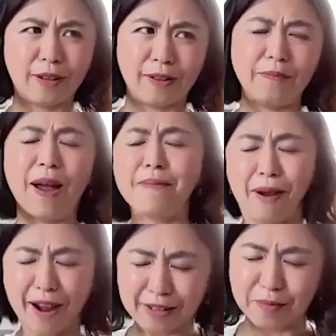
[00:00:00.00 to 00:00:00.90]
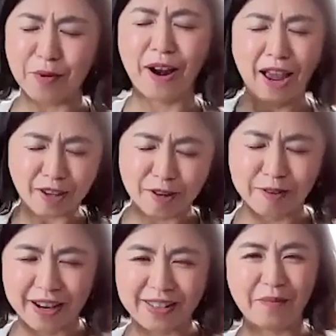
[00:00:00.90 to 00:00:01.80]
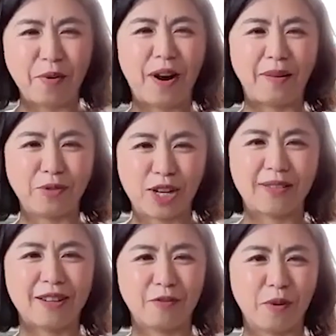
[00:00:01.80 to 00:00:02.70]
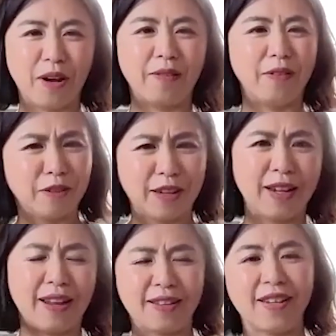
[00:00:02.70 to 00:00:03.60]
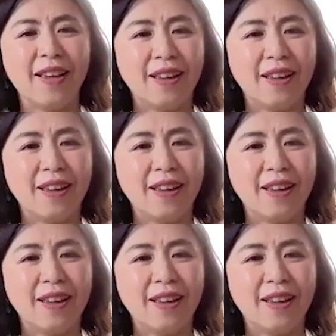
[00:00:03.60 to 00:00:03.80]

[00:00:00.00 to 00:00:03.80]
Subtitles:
in my mind, more accurate and more objective way of looking at